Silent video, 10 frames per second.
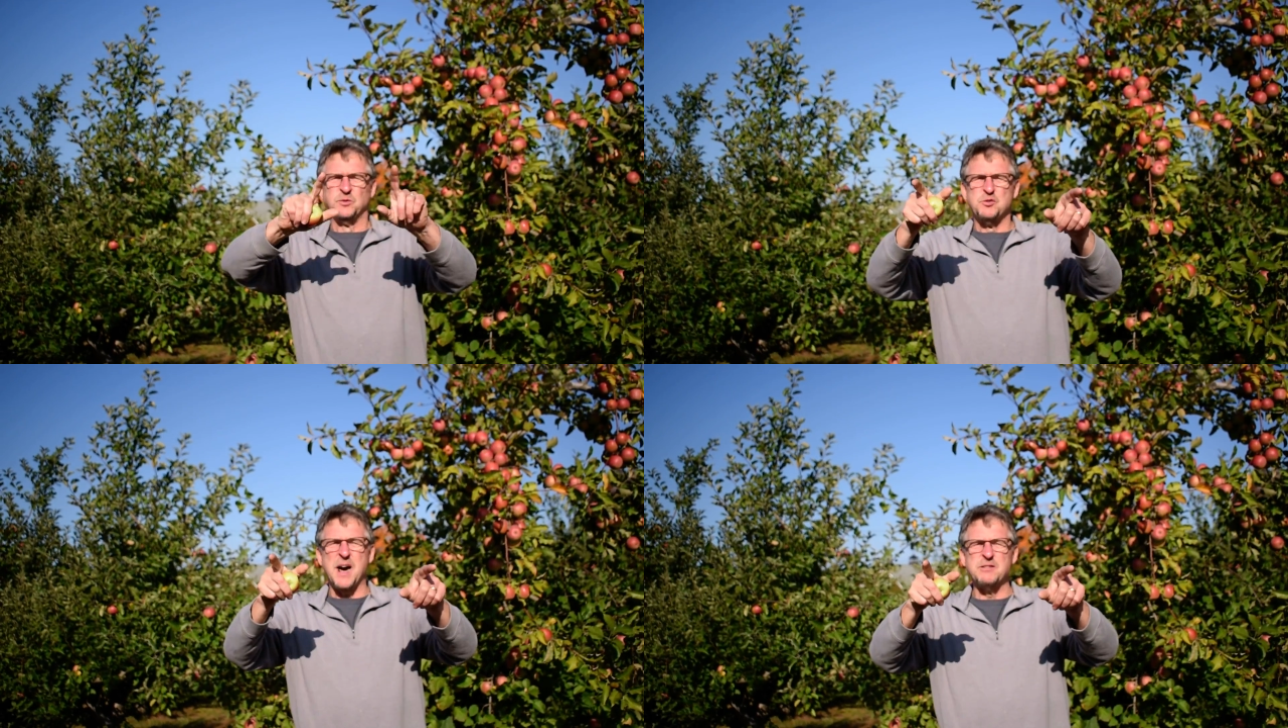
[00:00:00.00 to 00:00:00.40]

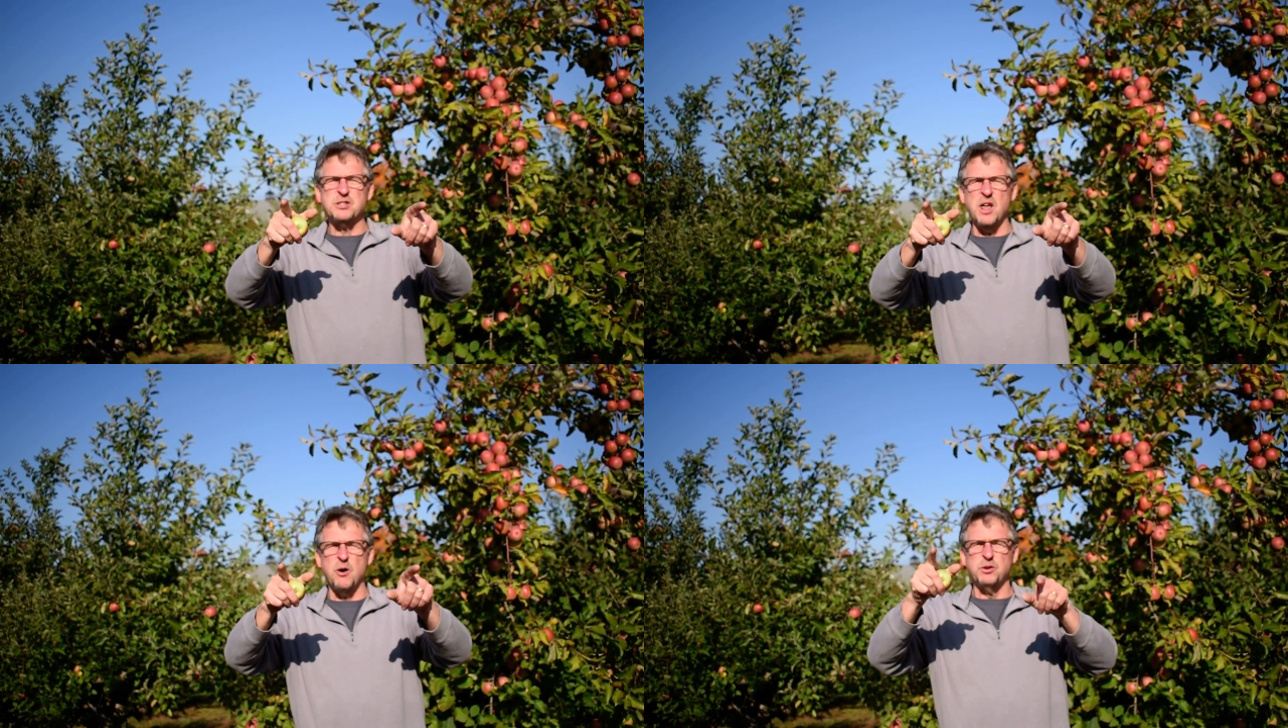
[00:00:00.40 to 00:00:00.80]
Drive
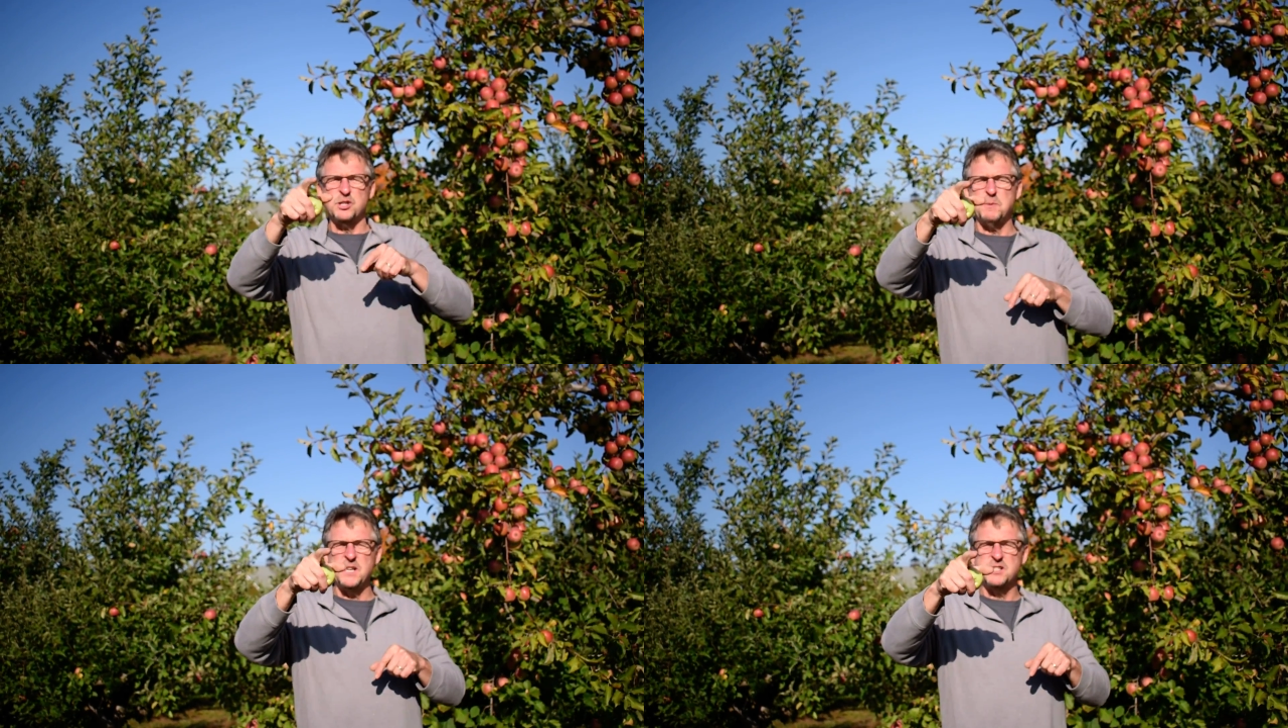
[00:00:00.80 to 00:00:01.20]
slow,
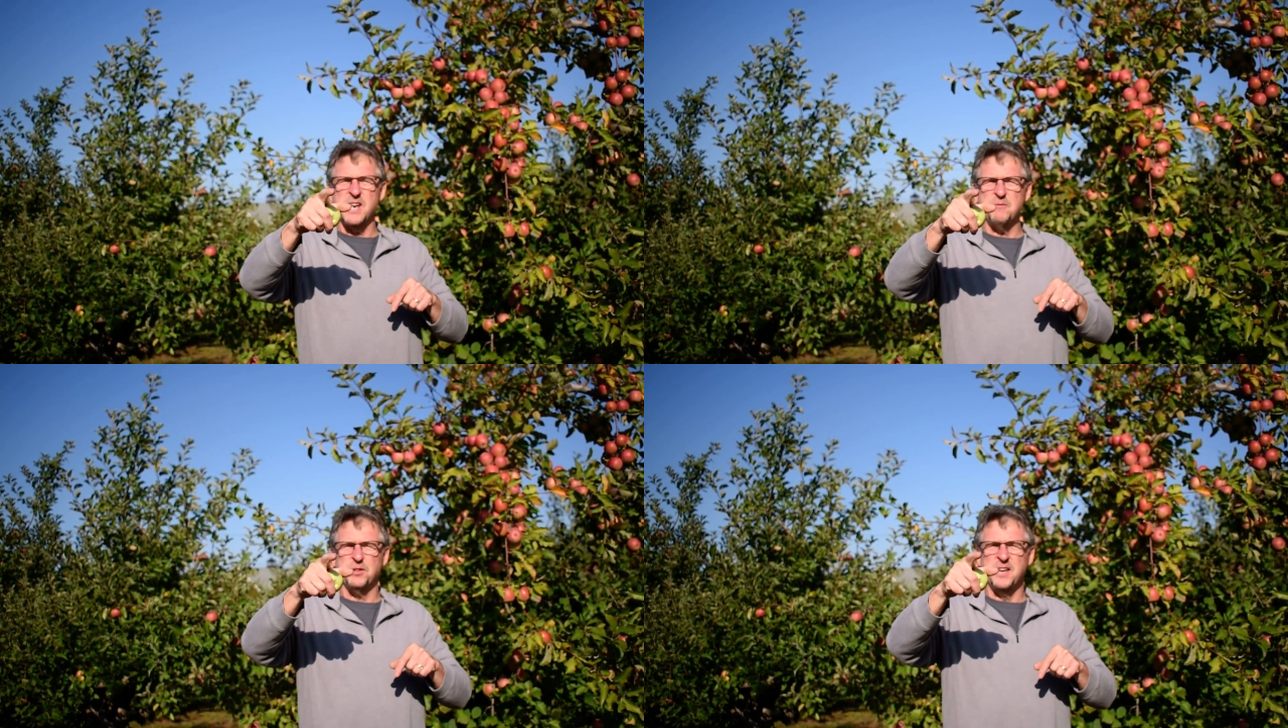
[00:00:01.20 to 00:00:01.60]
speed
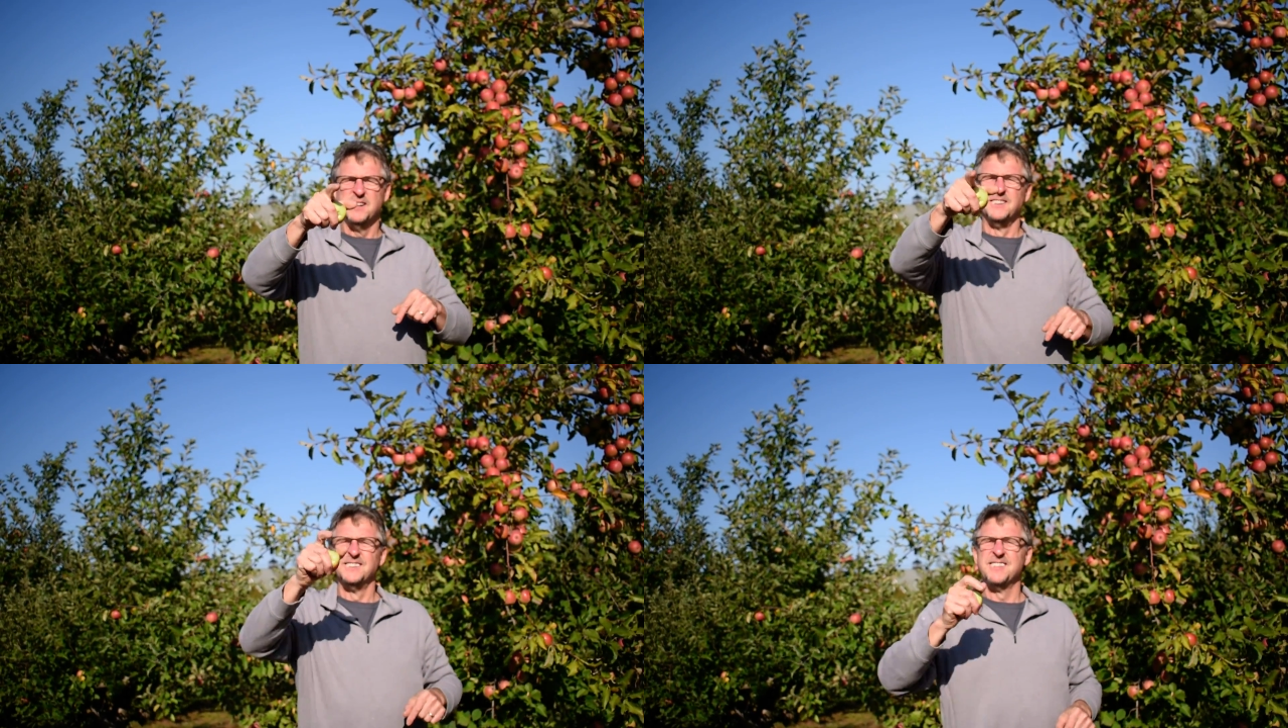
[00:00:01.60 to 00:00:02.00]
safely.
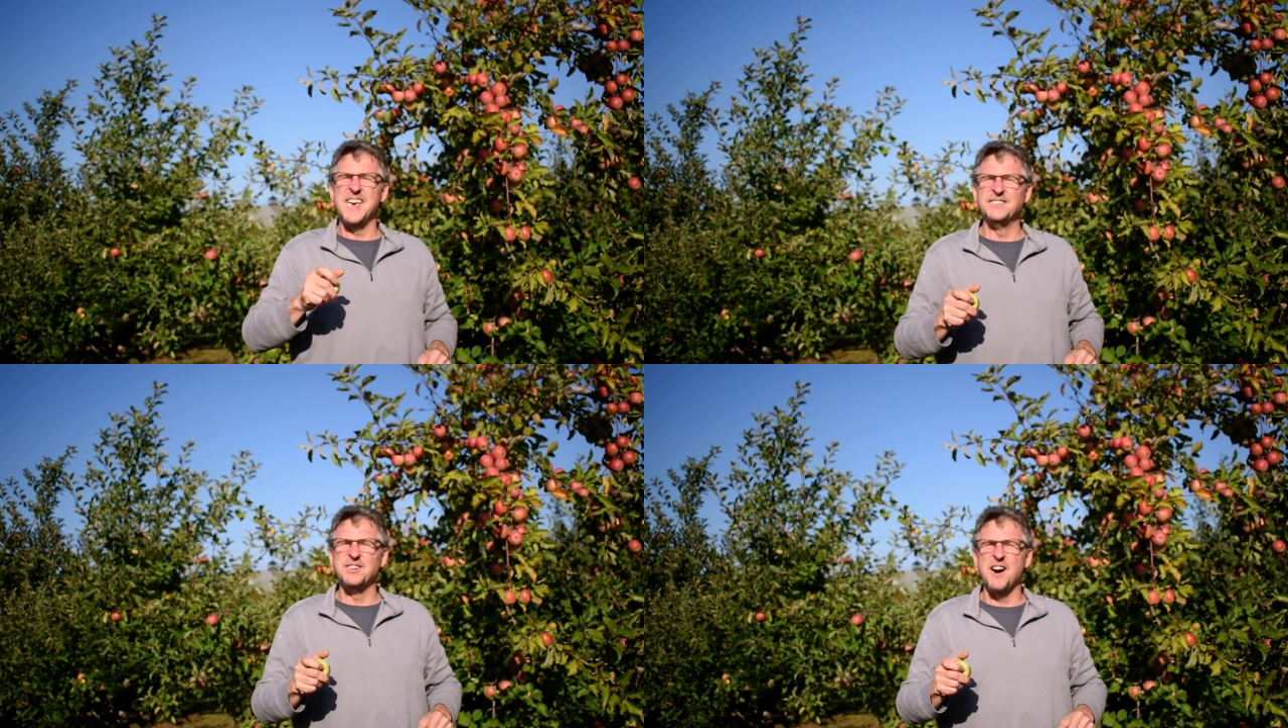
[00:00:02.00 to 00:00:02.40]

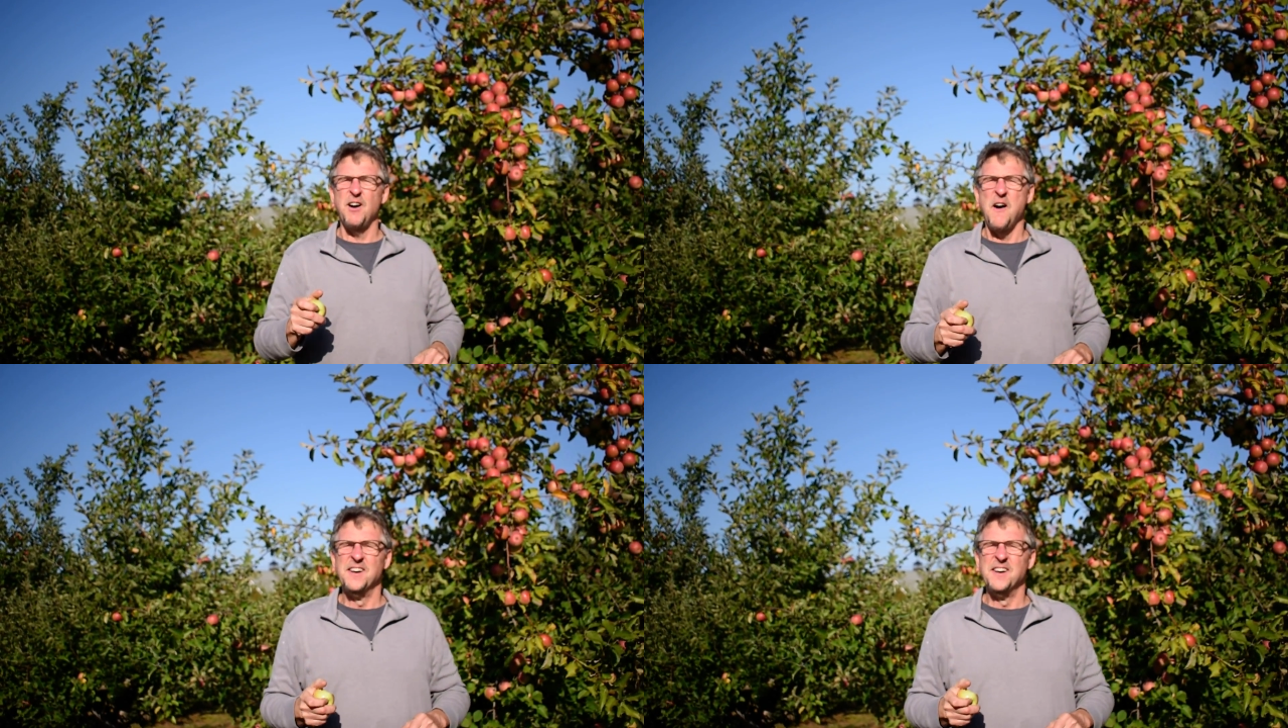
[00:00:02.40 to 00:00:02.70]
Thanks, Carl.